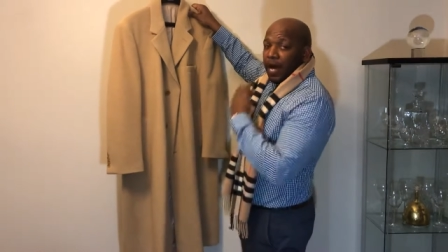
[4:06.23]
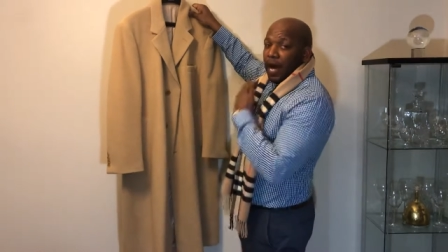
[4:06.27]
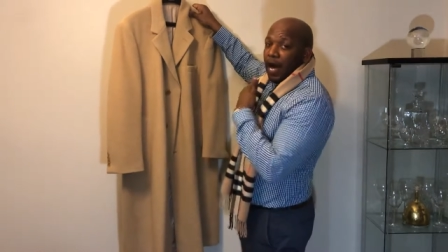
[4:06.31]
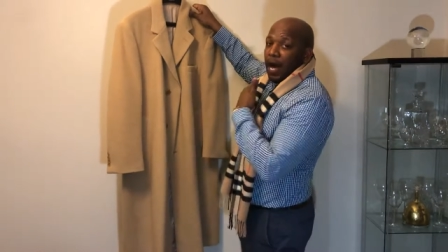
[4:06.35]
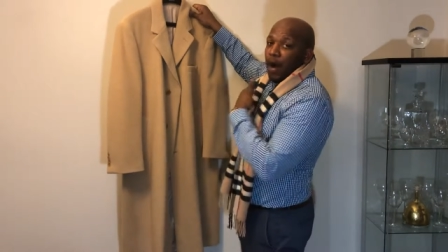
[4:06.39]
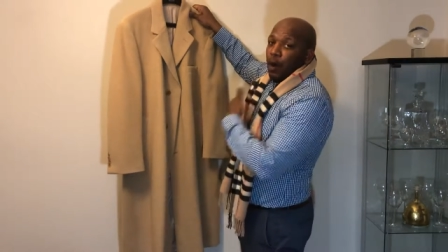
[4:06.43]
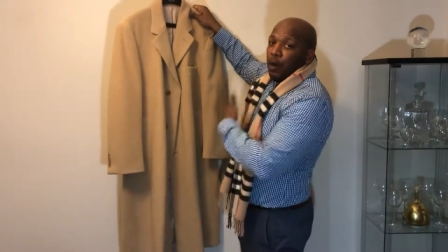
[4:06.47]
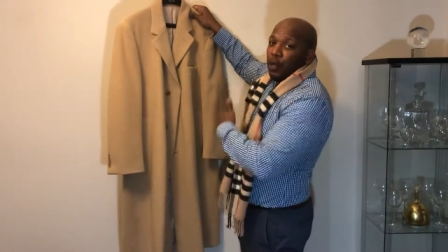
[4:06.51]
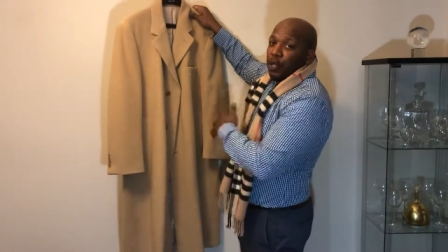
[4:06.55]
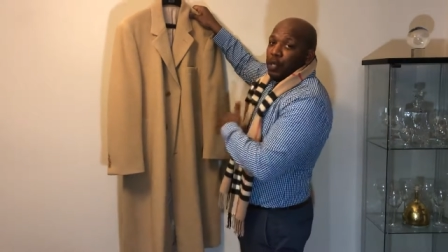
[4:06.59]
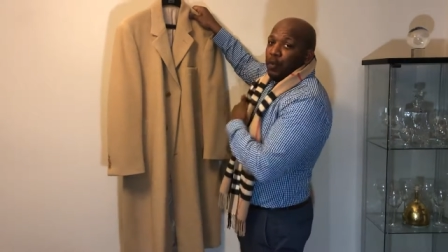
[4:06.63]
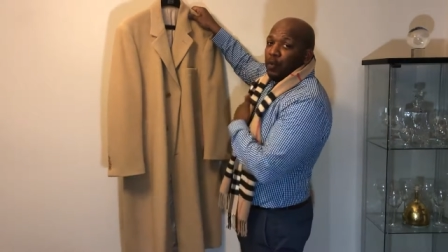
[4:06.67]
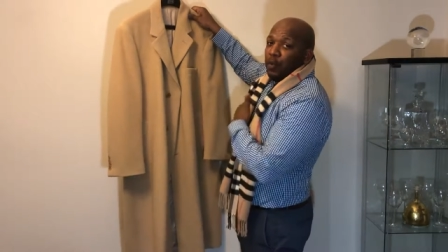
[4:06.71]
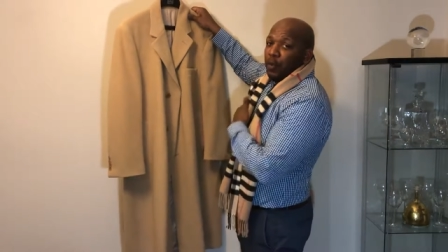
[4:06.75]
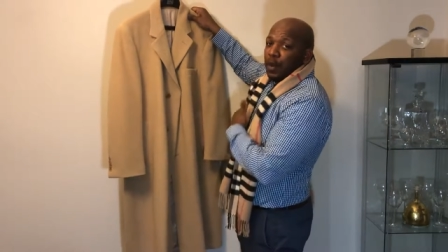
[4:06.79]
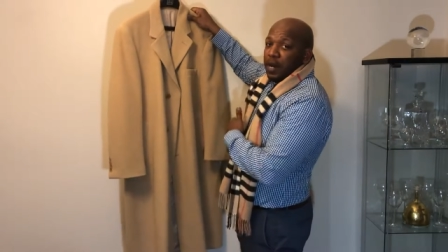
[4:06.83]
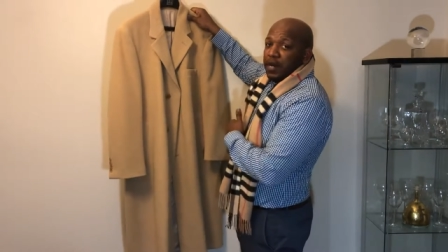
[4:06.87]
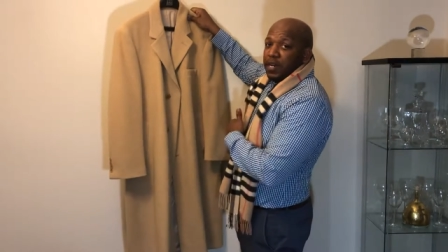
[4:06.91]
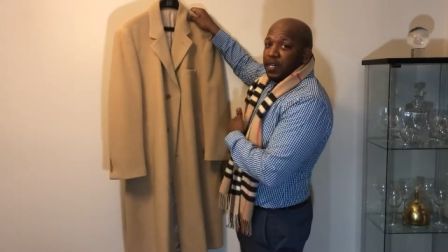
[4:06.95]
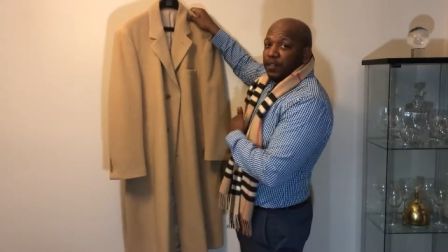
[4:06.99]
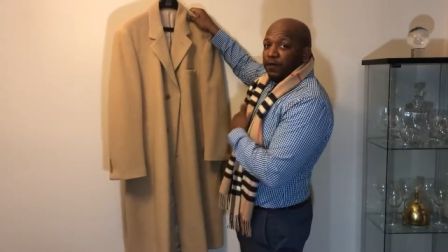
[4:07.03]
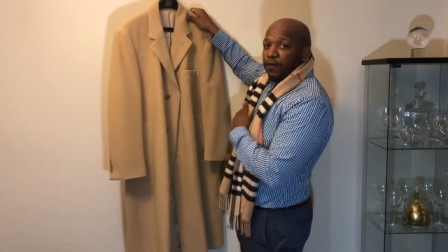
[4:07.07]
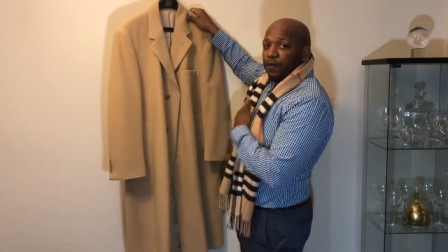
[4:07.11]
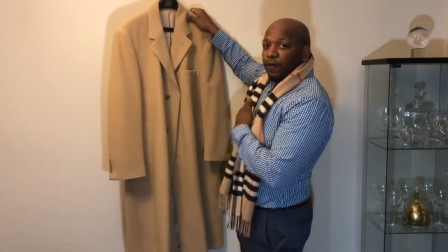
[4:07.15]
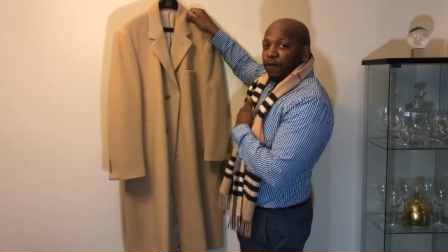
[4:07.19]
I only
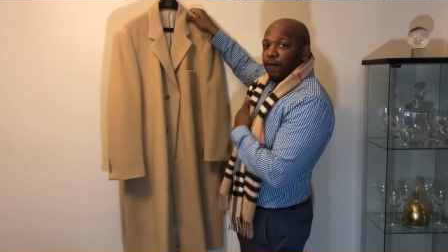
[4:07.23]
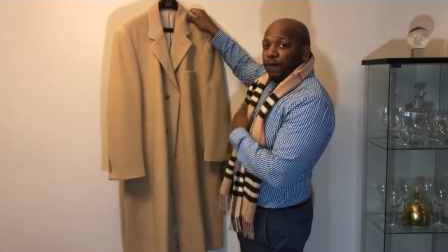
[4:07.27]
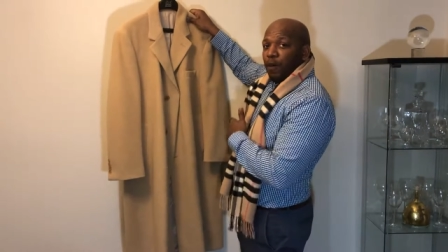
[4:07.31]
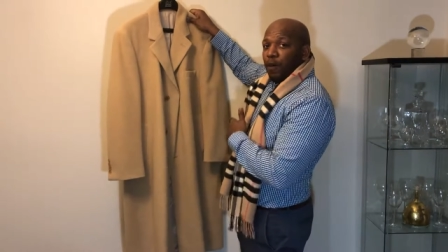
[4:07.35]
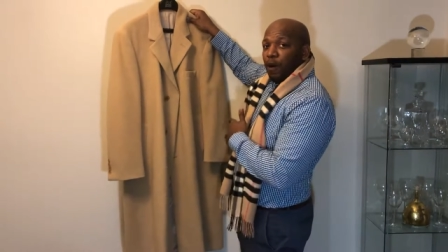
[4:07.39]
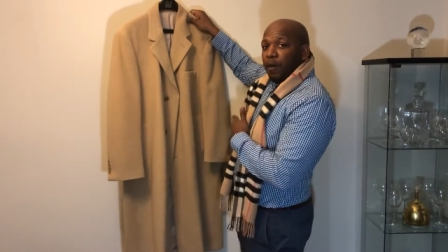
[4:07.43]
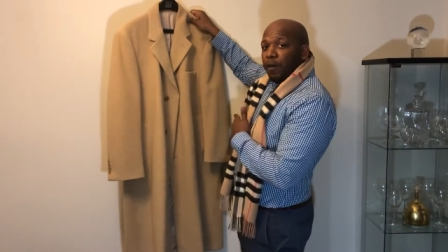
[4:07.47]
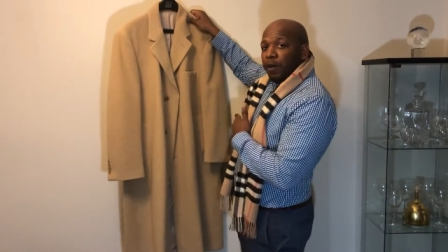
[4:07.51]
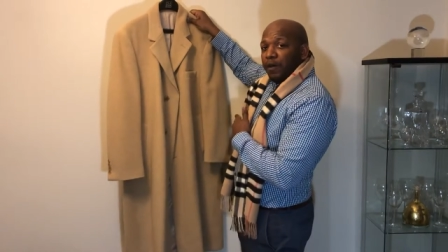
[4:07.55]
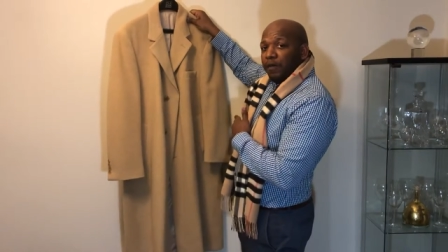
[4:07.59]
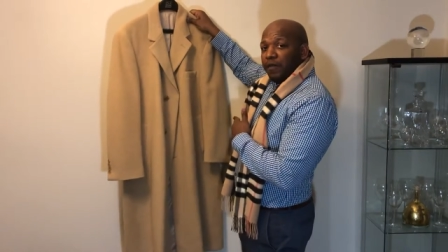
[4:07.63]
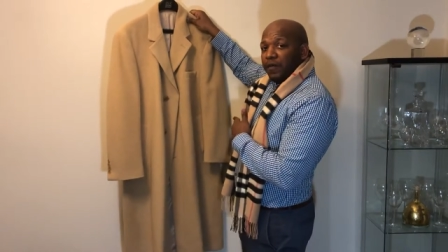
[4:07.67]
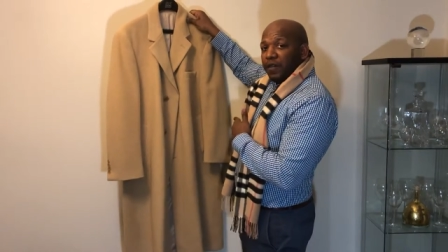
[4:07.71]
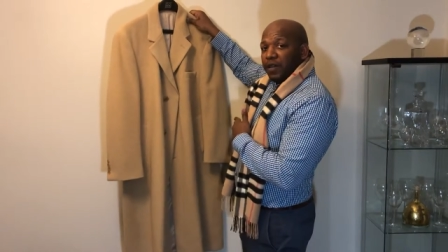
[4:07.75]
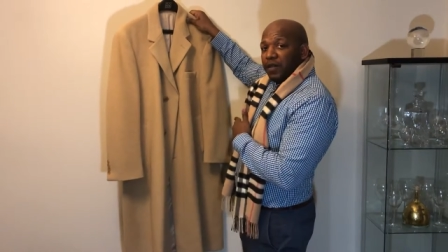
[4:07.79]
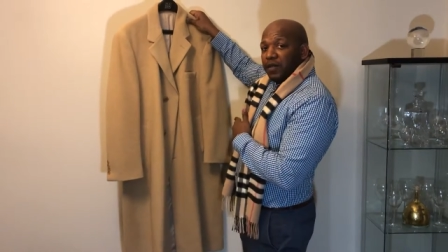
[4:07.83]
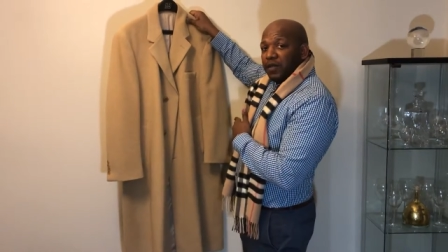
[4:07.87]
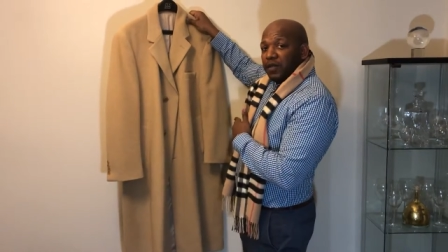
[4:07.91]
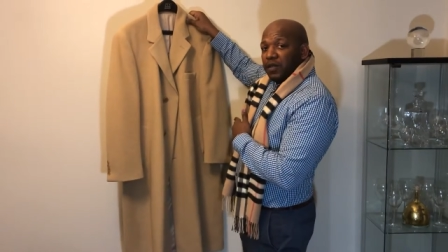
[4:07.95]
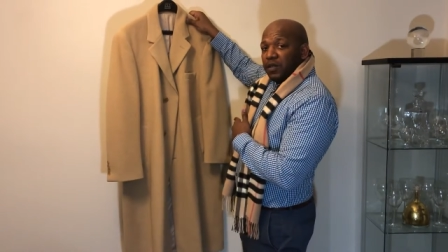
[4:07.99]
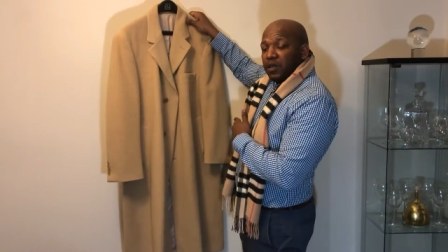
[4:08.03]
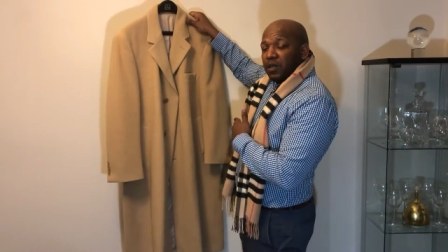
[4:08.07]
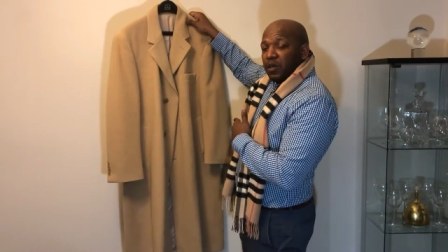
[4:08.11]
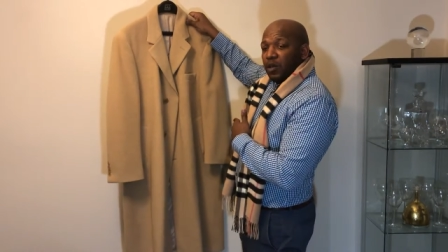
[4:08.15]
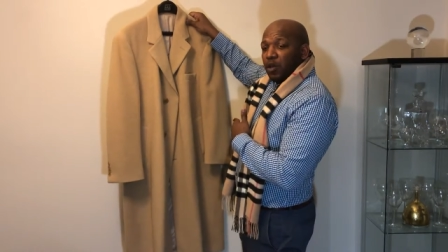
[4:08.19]
wear this for formal
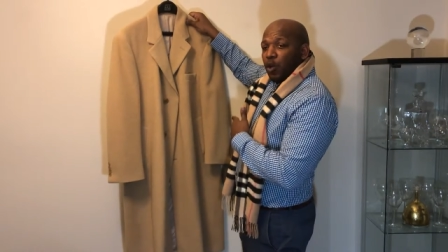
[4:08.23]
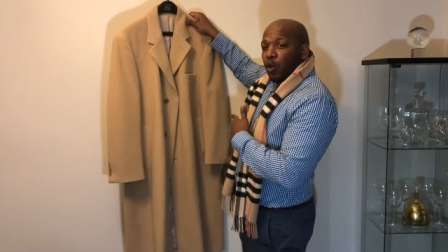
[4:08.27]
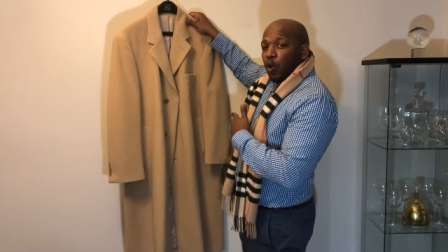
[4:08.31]
events